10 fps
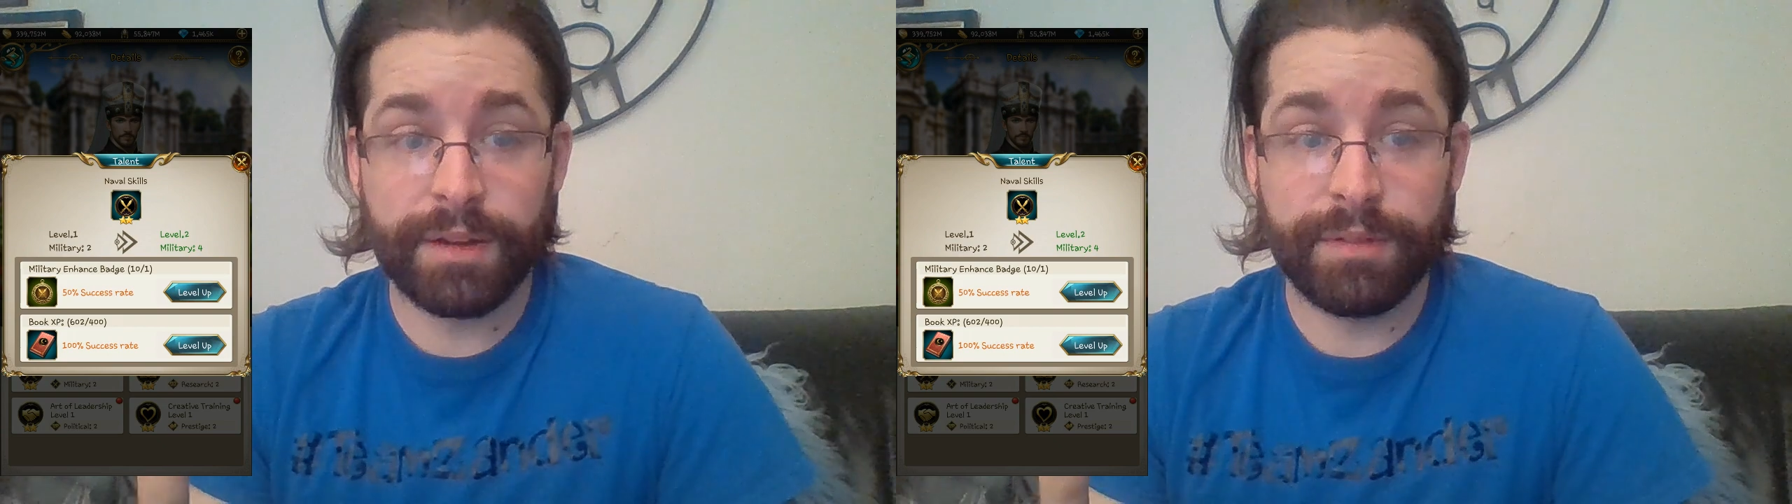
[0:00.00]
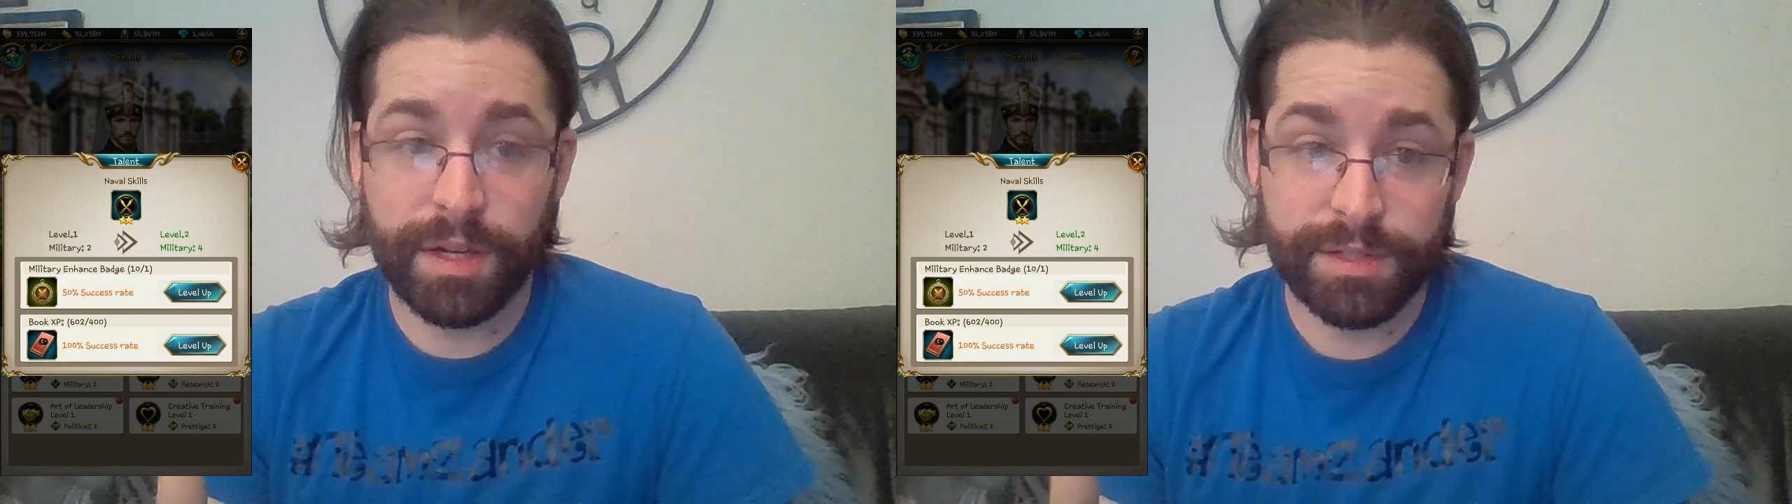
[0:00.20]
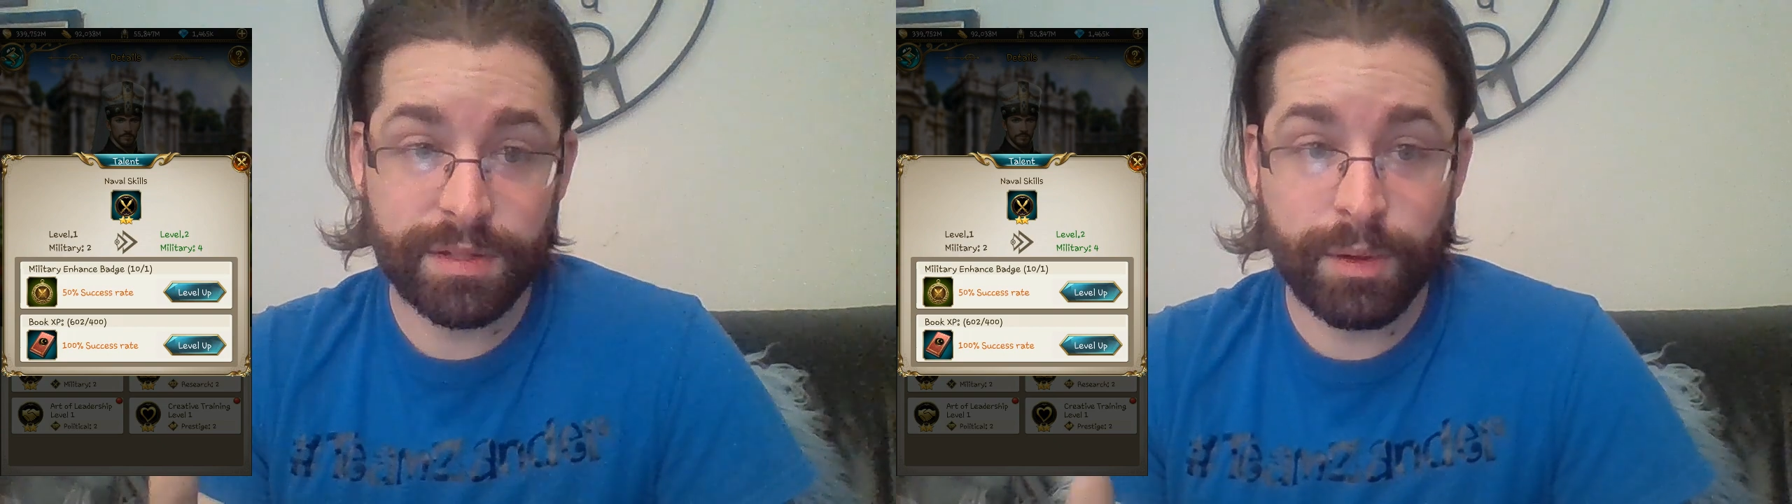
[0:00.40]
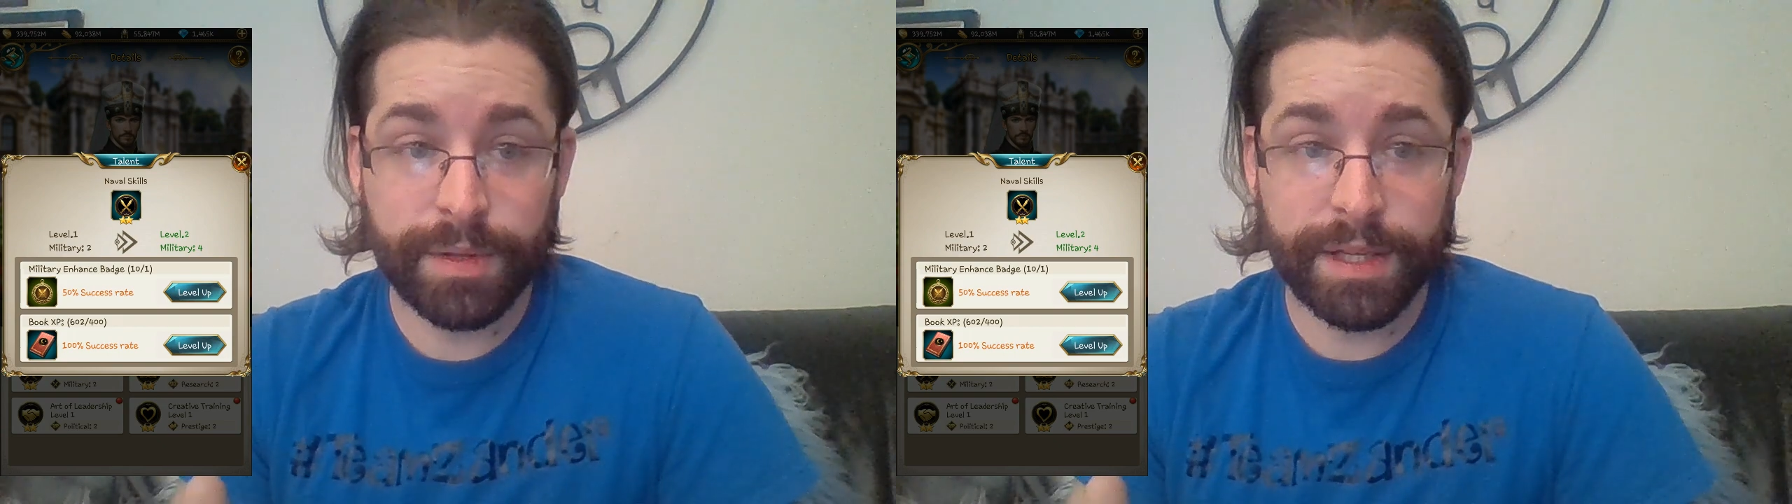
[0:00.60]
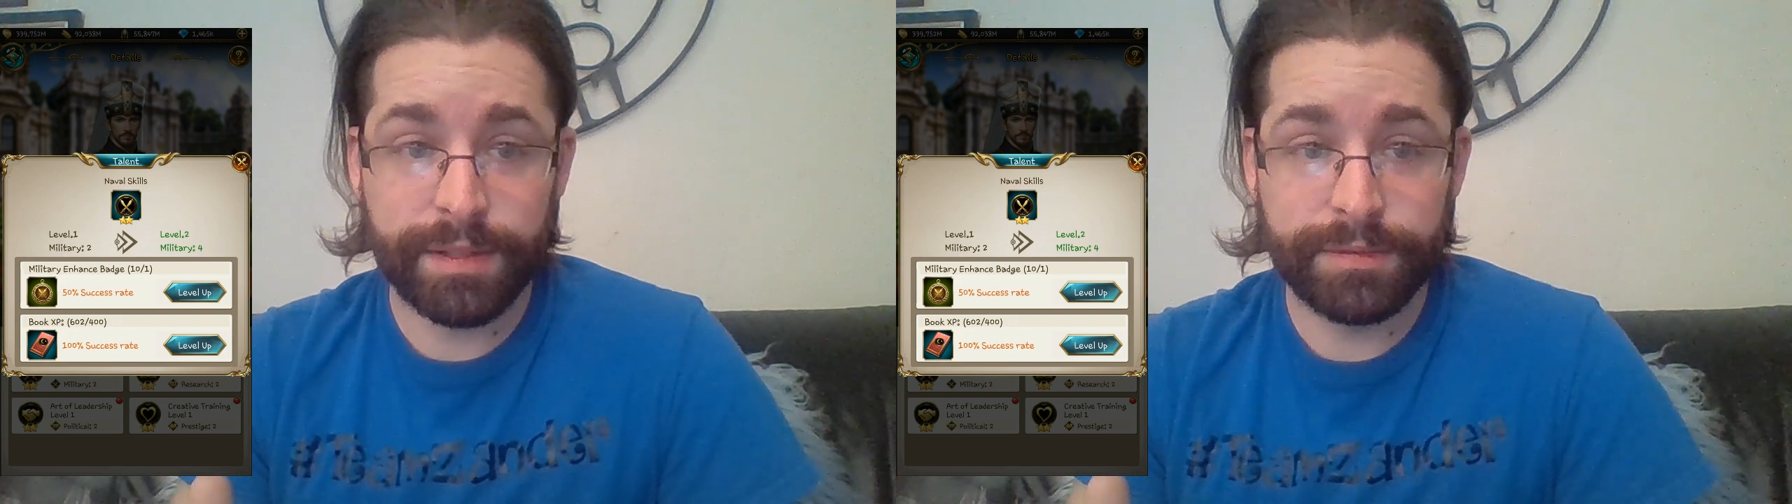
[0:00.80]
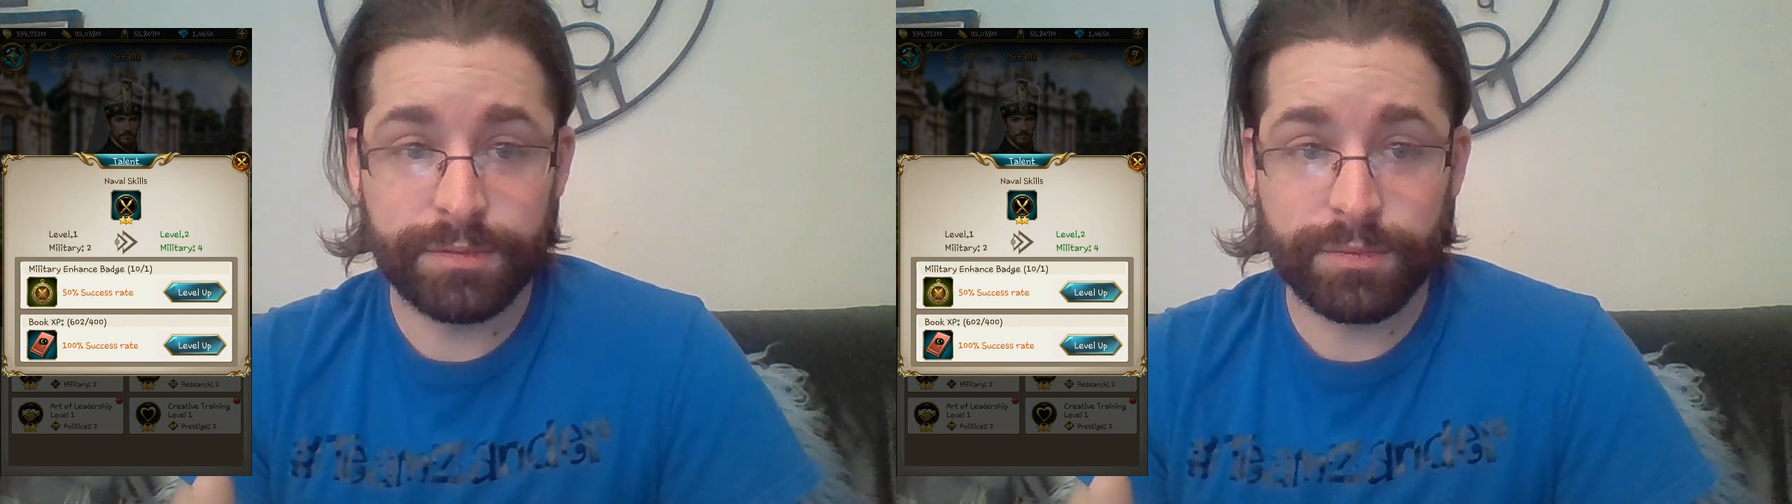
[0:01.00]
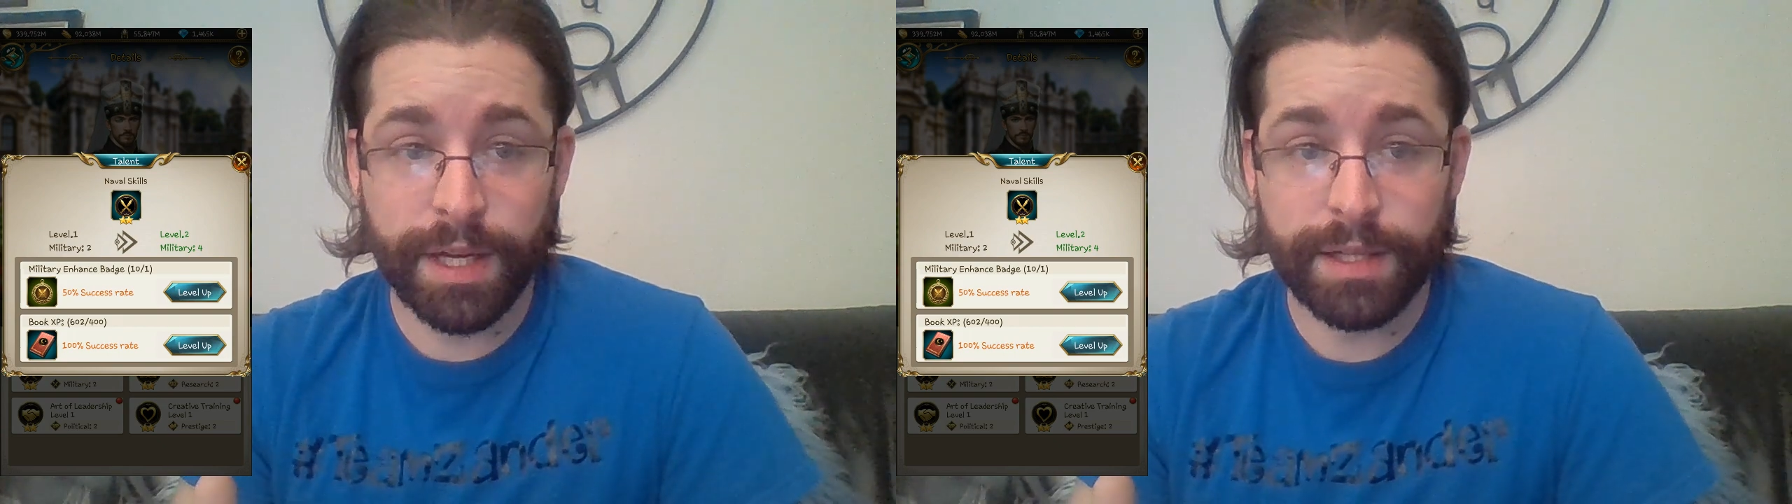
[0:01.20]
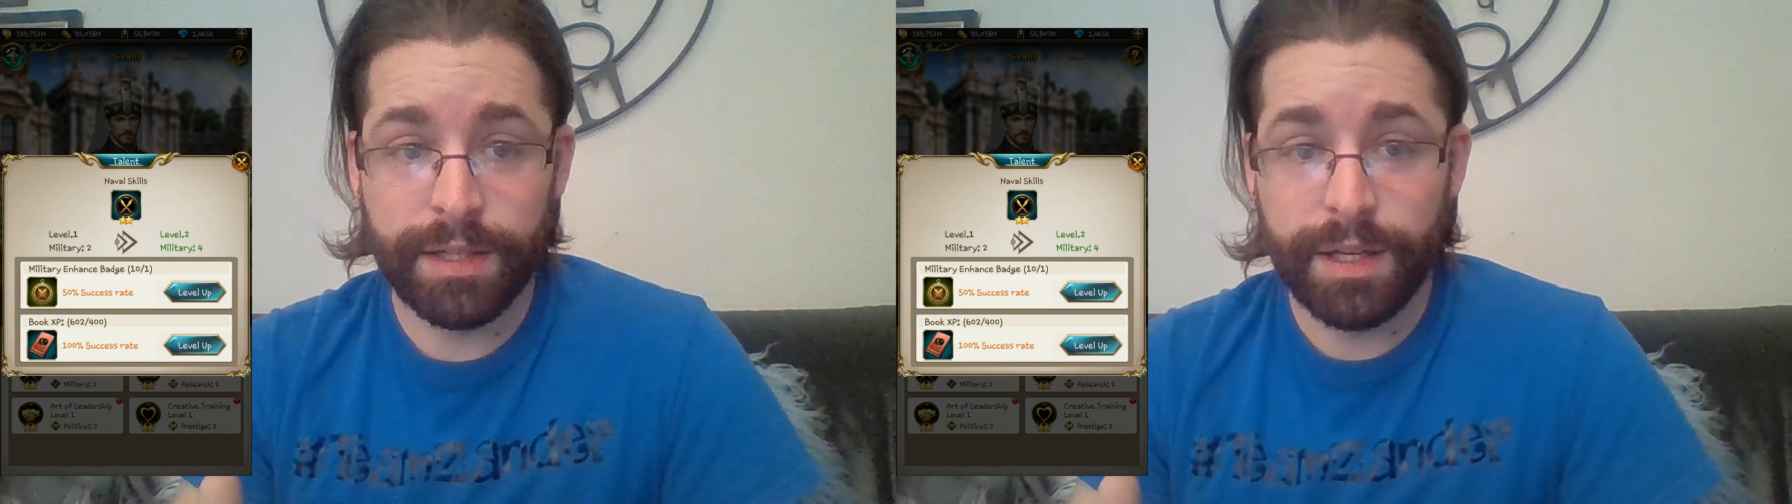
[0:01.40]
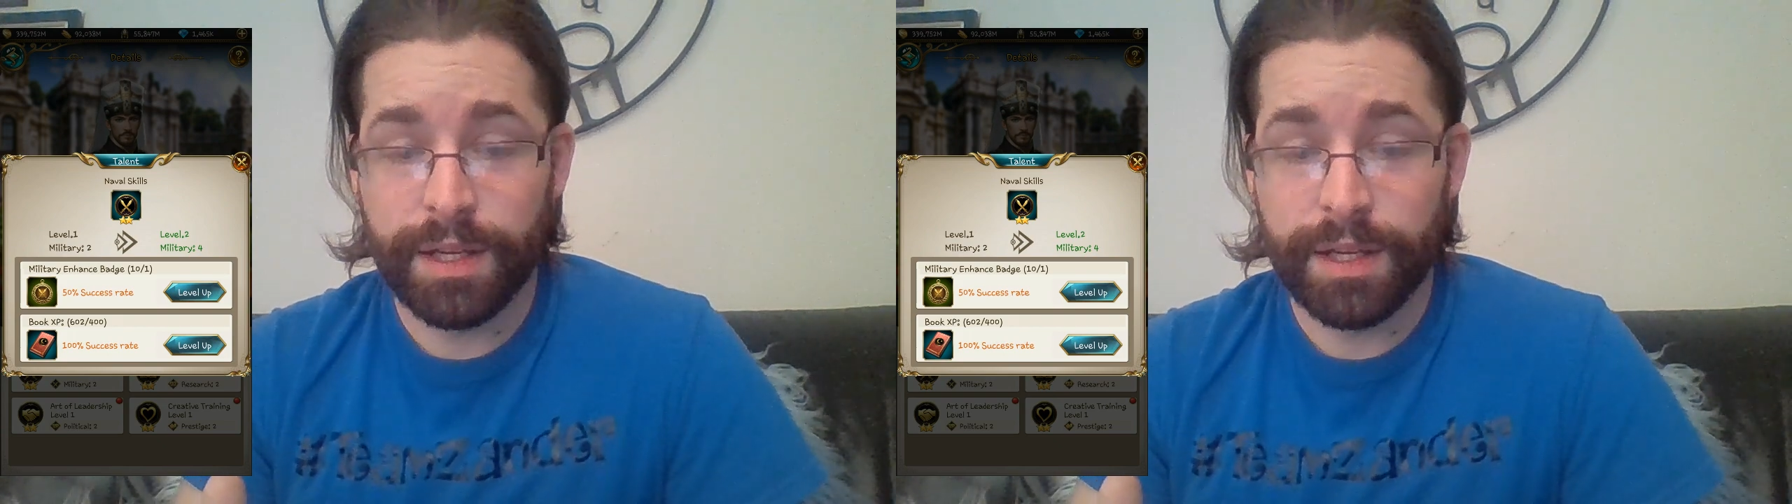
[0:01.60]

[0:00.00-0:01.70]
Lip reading: very slowly, right?